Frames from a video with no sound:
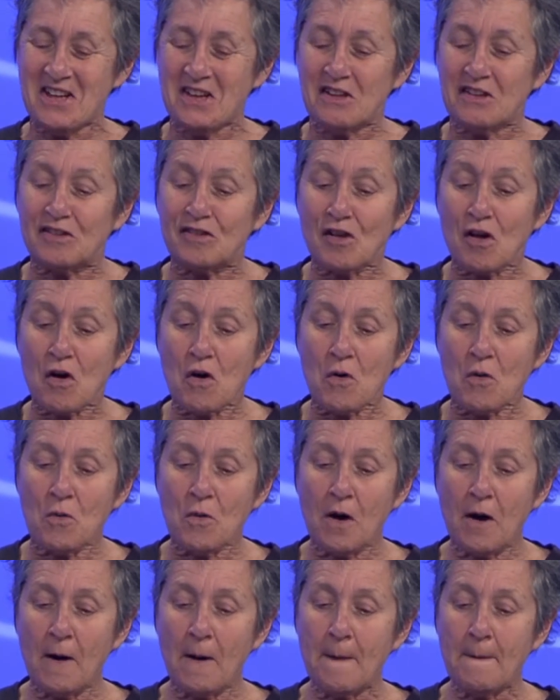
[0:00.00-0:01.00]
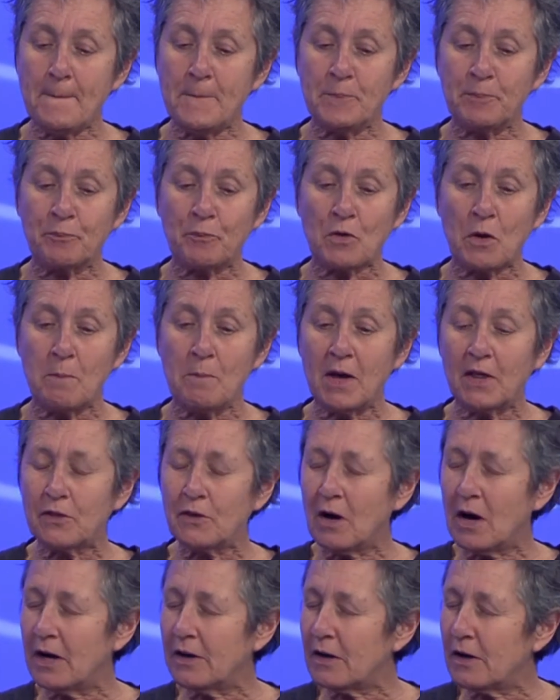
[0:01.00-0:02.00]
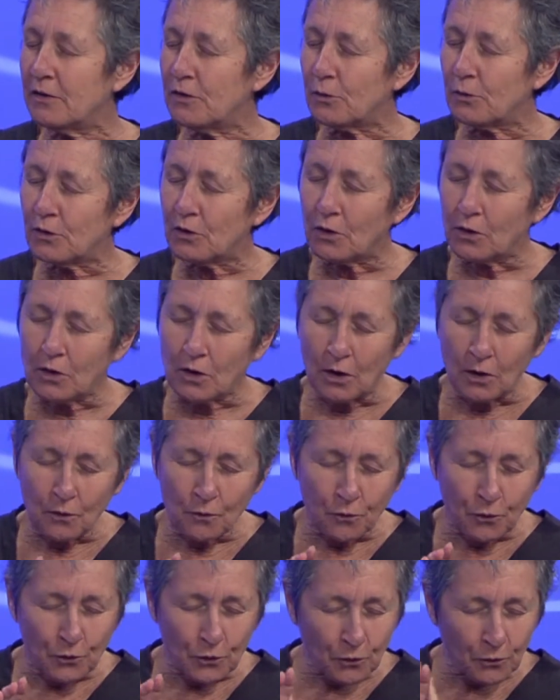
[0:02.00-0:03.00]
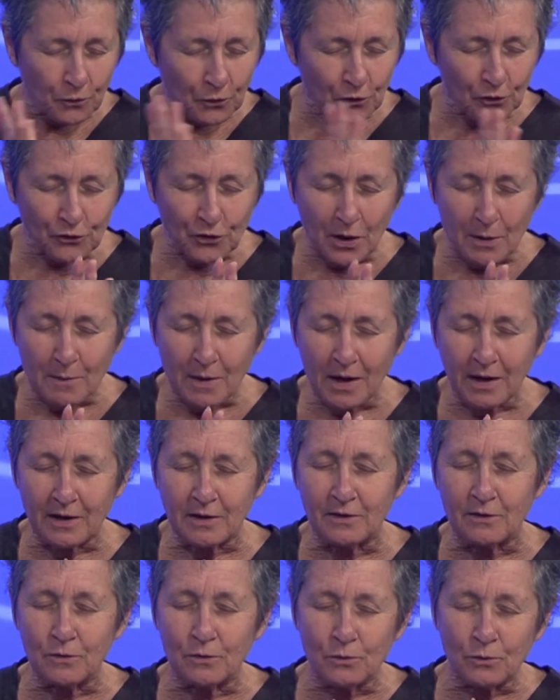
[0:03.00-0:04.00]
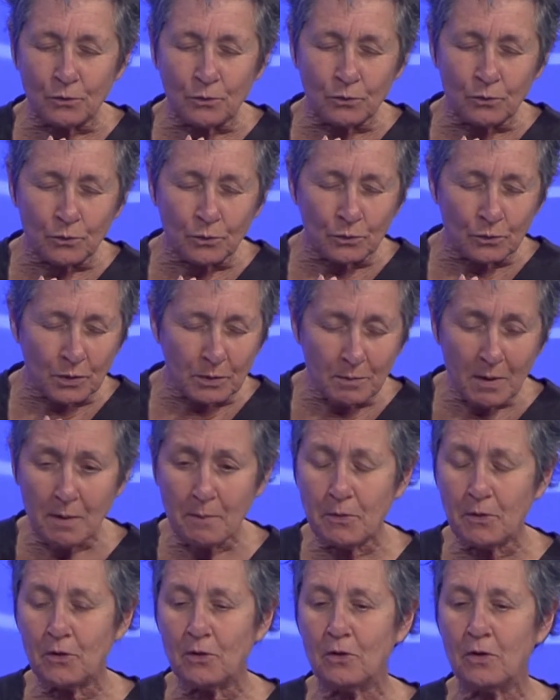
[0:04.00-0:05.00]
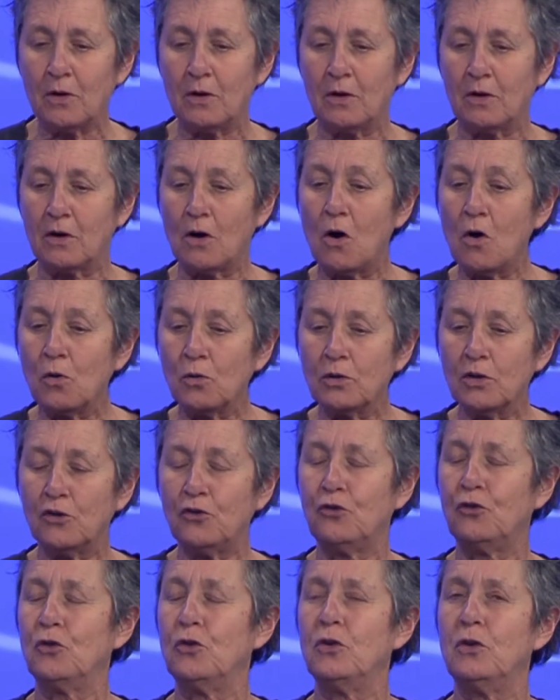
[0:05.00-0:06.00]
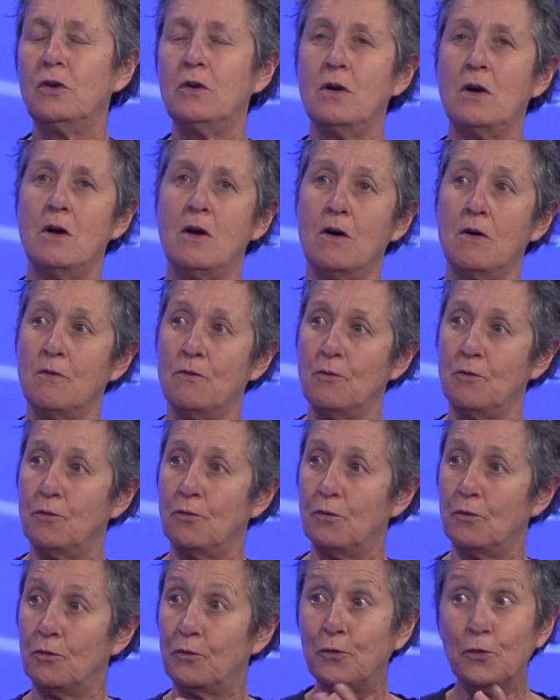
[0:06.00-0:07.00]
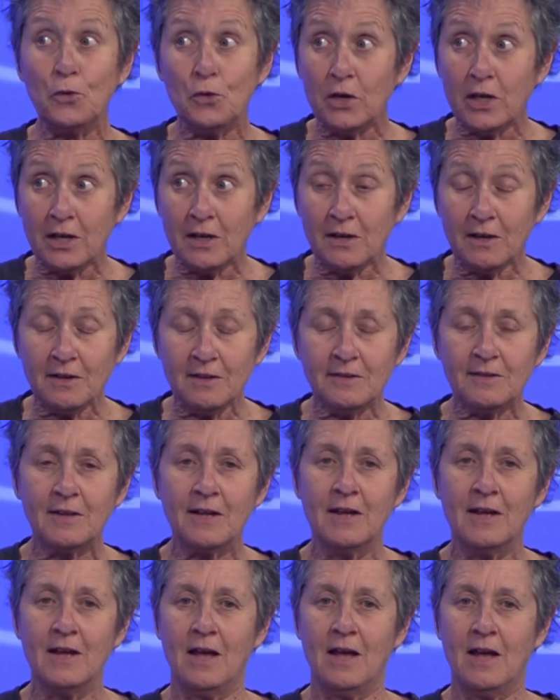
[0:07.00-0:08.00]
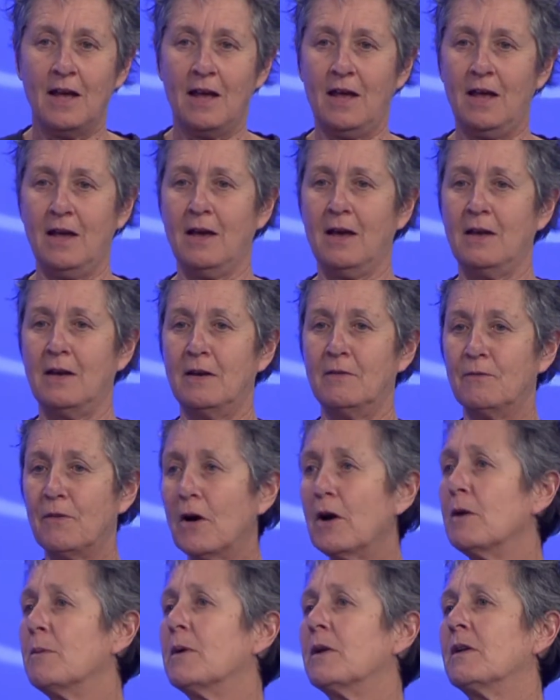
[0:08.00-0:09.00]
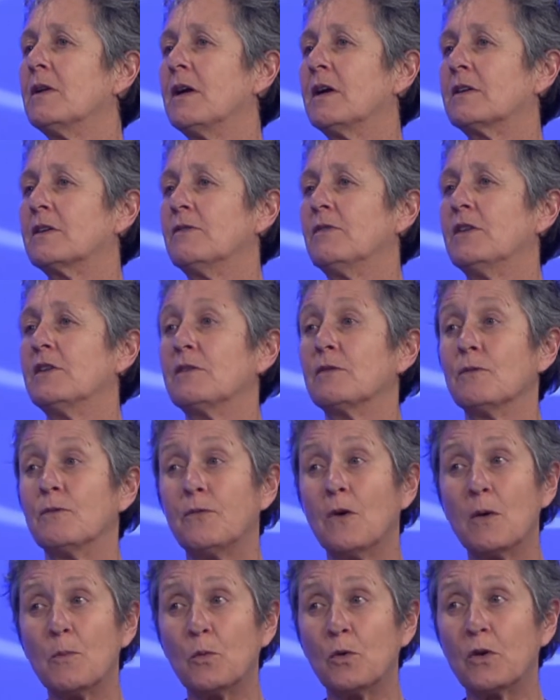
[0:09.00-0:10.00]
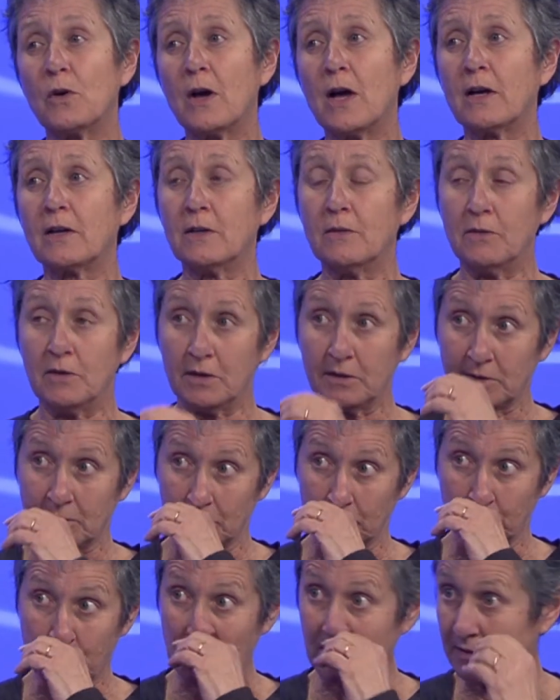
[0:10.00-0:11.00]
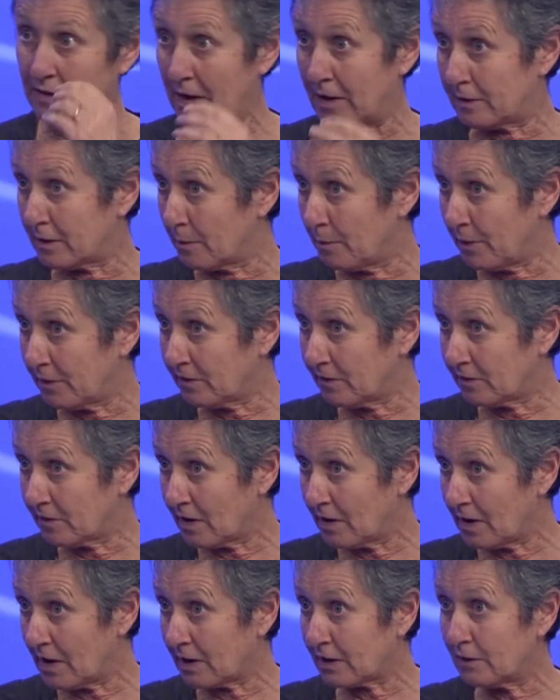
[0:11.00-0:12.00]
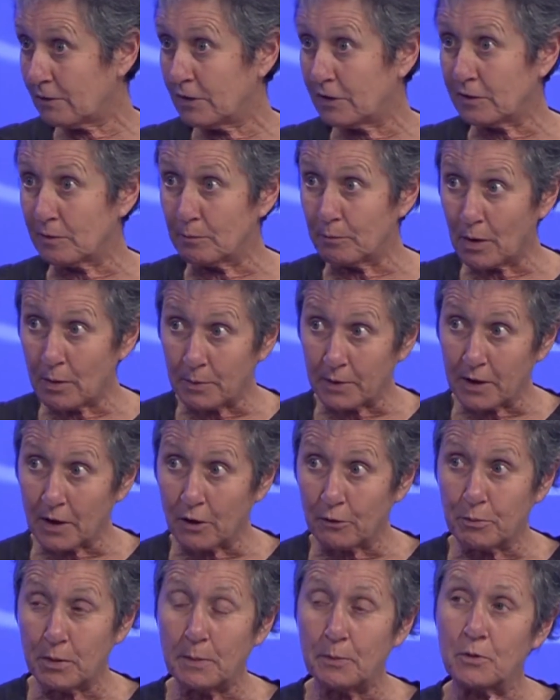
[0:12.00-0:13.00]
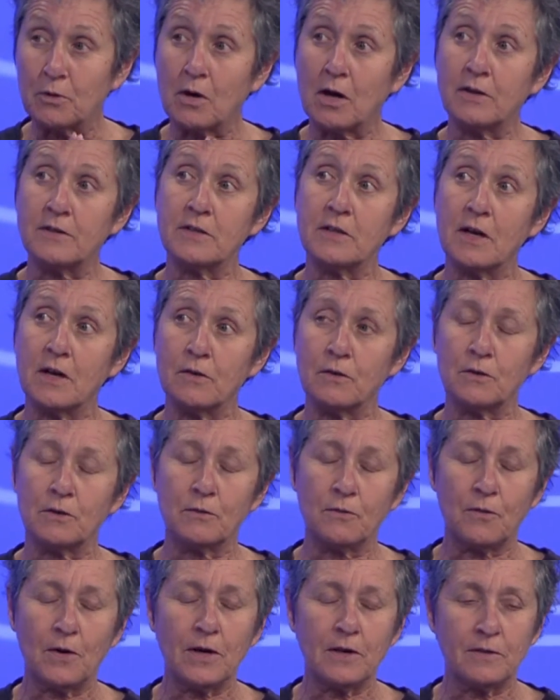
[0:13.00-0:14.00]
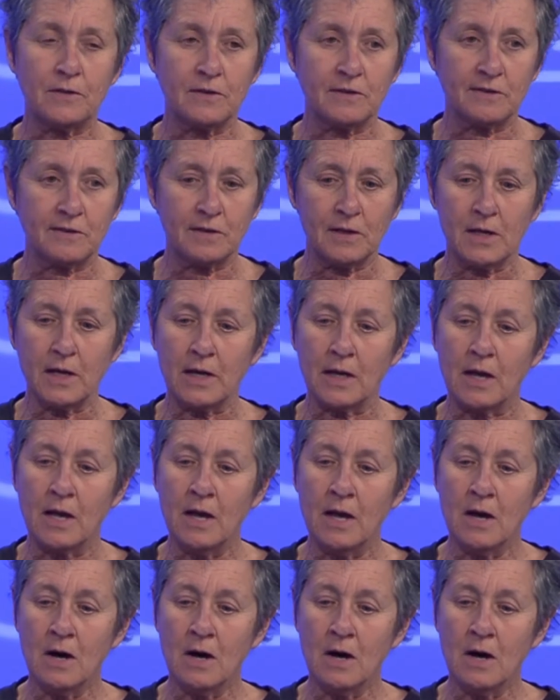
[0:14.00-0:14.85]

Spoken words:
So methyl iodide, for the first time I can remember, a coalition of foodies and environmental activists and farm worker activists and anti-pesticide activists and public health people got together to fight this thing.